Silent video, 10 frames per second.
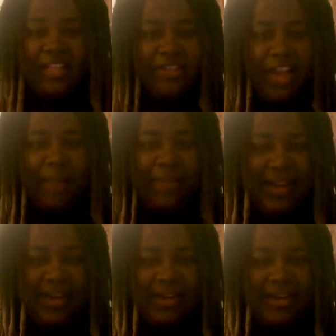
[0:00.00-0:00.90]

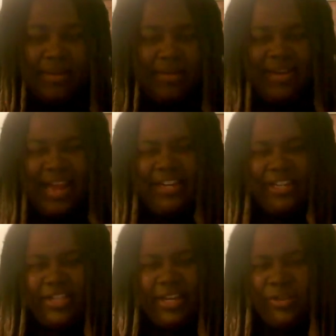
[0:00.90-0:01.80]
dominated it. Well,
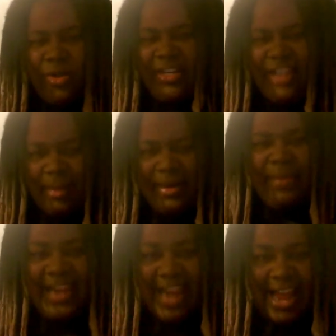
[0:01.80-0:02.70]
not totally dominated,
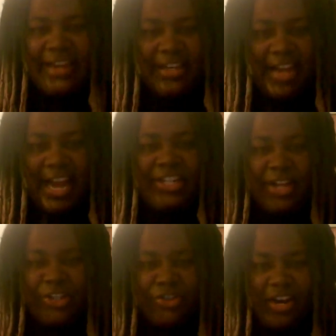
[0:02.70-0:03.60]
but he actually
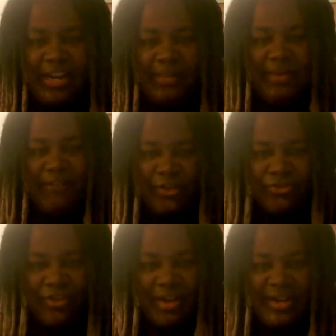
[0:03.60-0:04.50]
outstruck him in the first
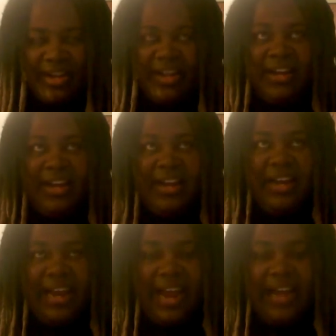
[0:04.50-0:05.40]
round,
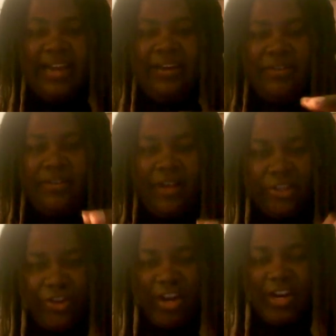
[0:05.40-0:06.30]
and then
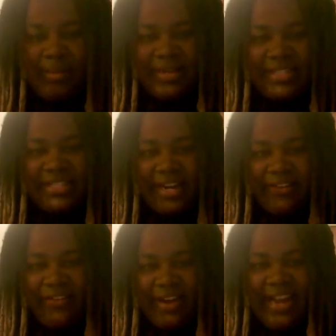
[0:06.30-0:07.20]
struck him in the
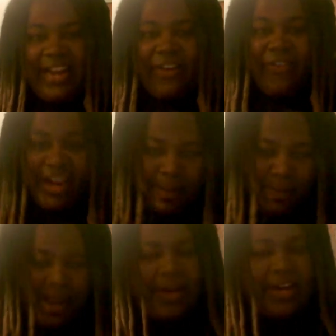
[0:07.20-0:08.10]
second round, and then grounded and
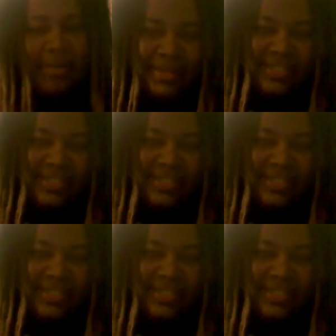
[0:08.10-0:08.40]
pounded him in the